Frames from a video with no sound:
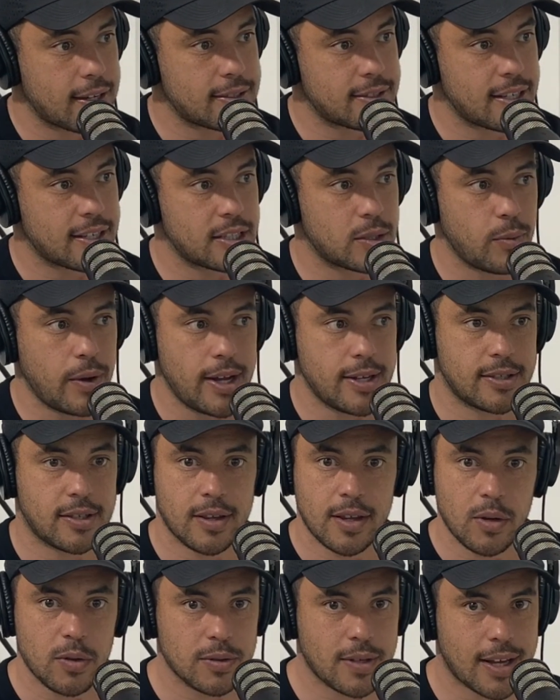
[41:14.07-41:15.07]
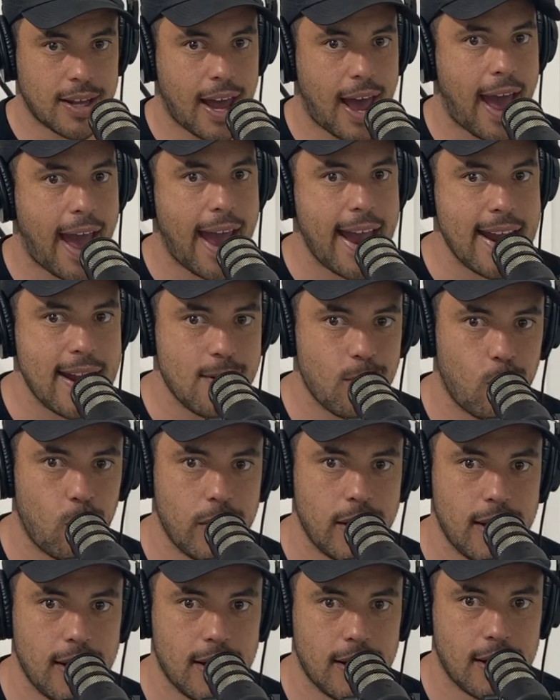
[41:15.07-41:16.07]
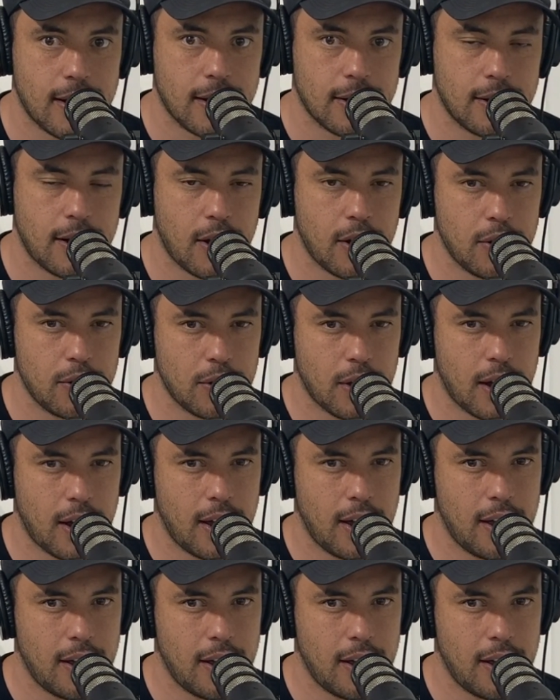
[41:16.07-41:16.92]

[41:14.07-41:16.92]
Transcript: for like six weeks. So there was like an eight week, no,